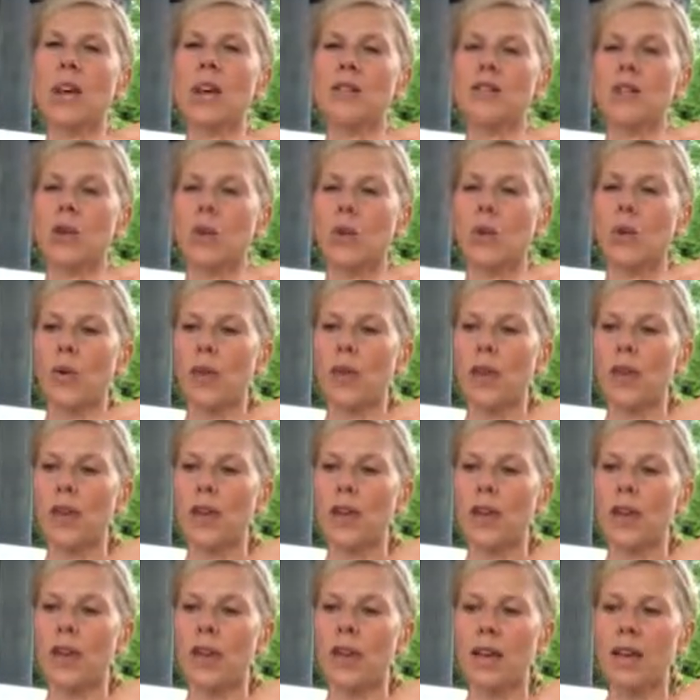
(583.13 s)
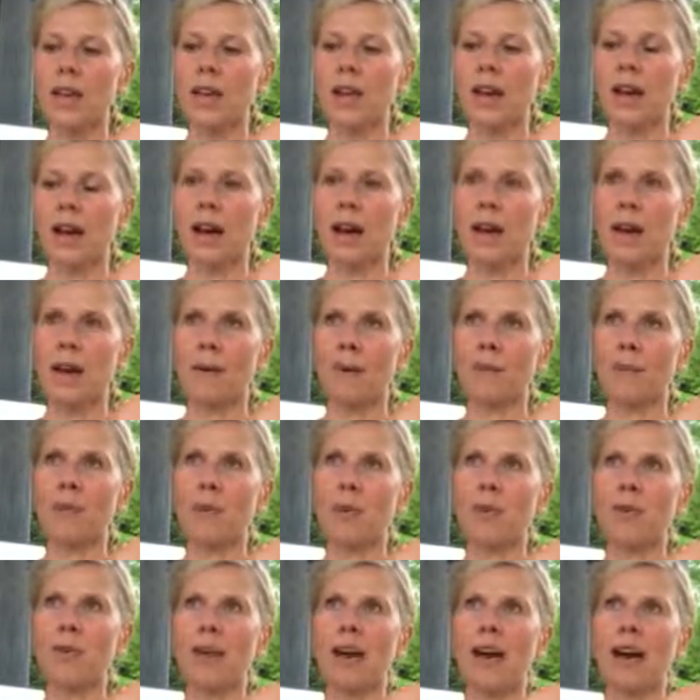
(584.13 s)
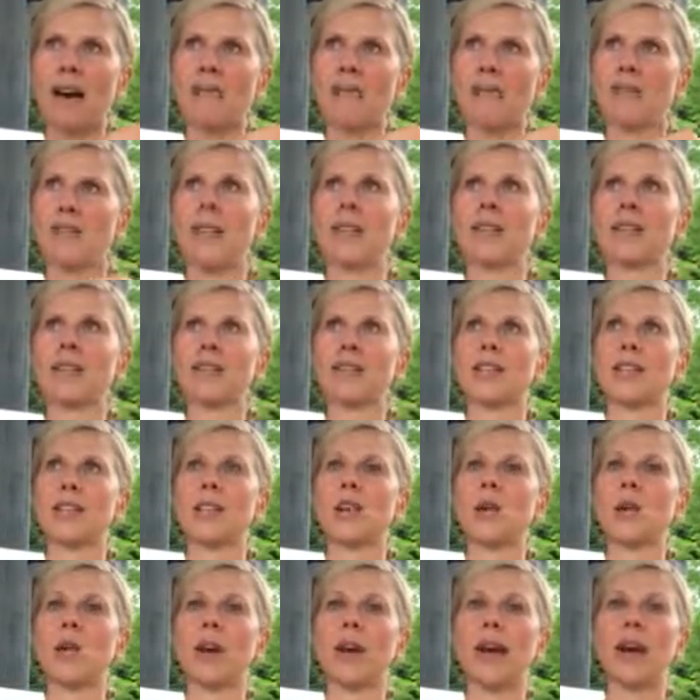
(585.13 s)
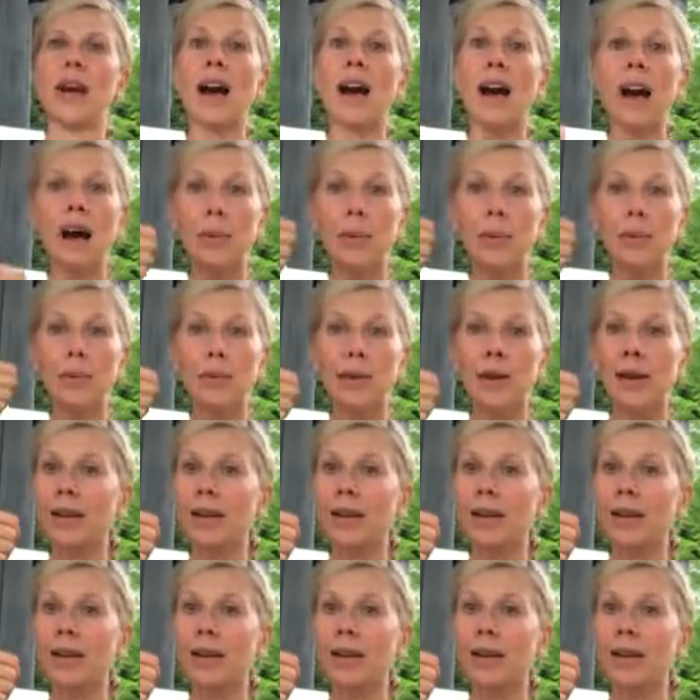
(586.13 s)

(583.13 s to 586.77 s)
So the um, if you have things that are going up